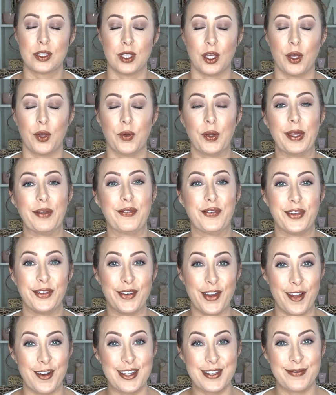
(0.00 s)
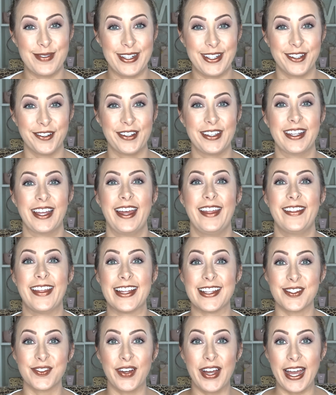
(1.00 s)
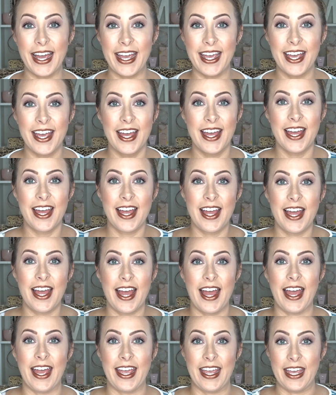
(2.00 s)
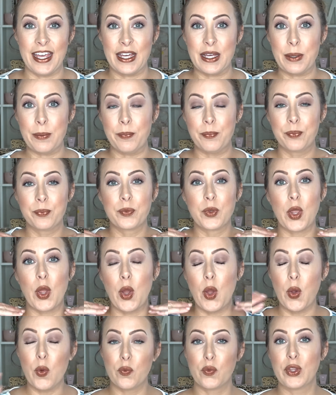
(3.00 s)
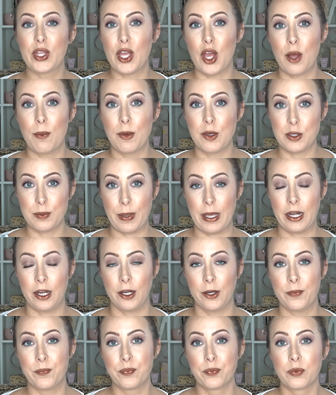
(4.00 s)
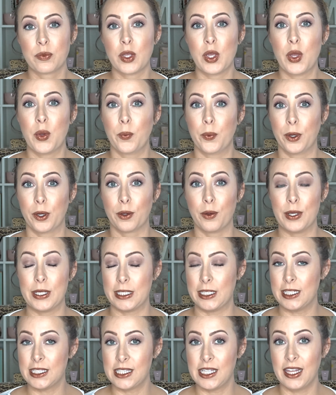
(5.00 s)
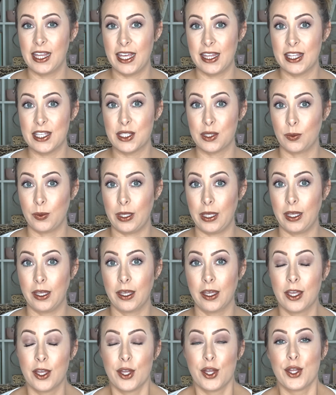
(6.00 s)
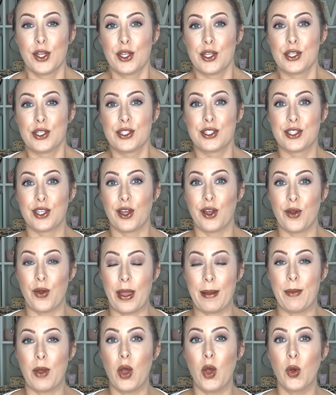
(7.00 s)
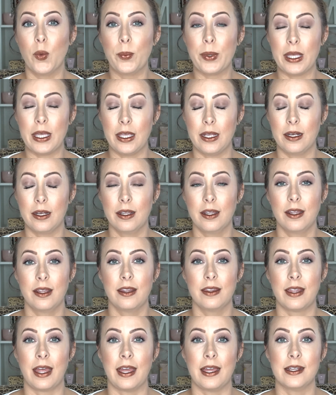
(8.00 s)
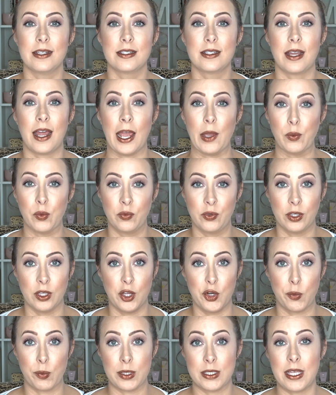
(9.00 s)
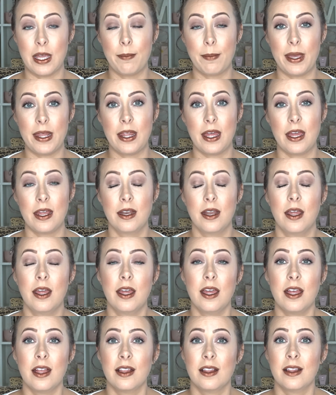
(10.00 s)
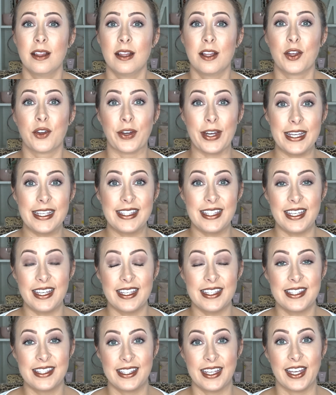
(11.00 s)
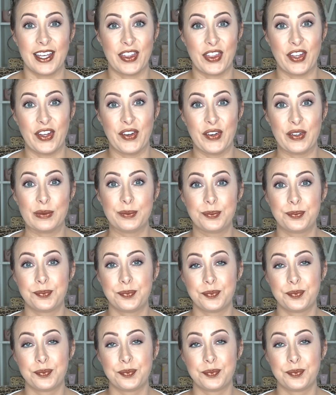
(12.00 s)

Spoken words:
So if you notice me doing that, that's why. I am hopefully almost better. We're going to Disneyland this week, so I'm hoping that I will feel 100% by then. Gracie is sick though.